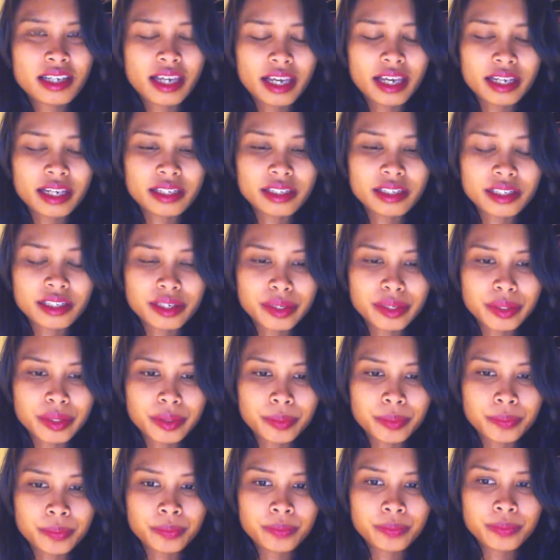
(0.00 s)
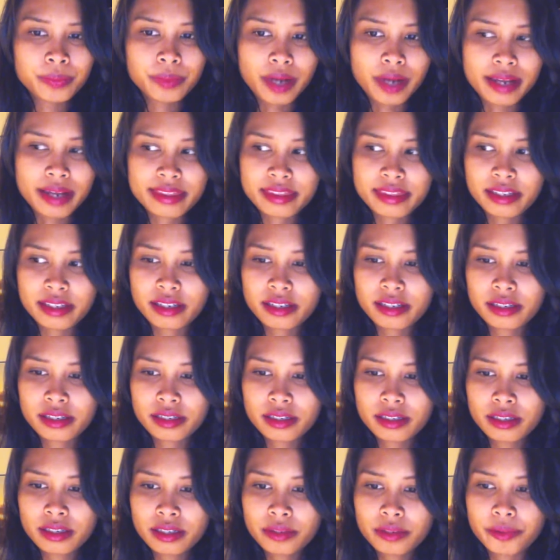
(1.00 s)
And I think
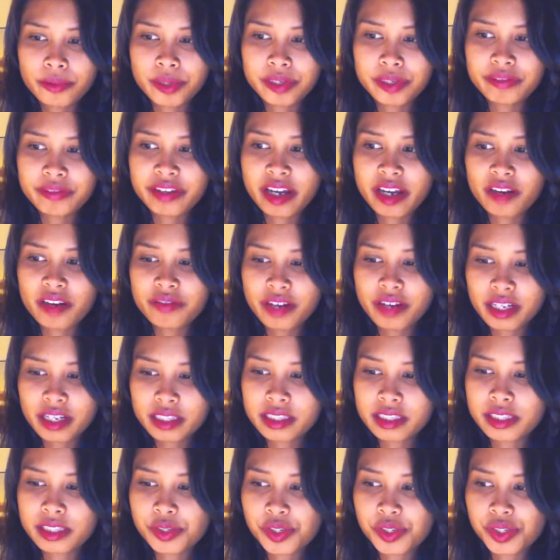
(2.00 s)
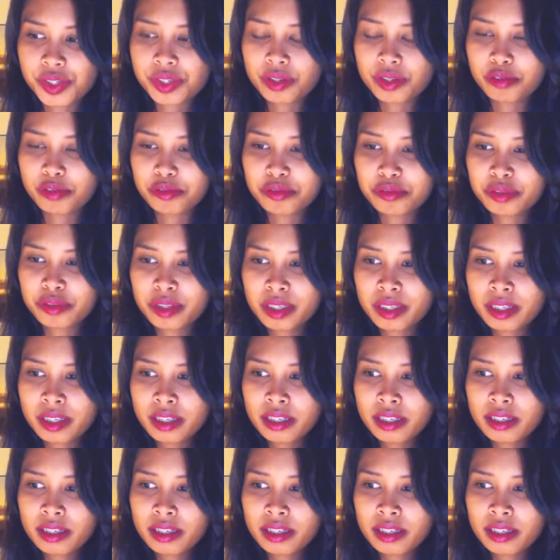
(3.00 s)
one of the advantages of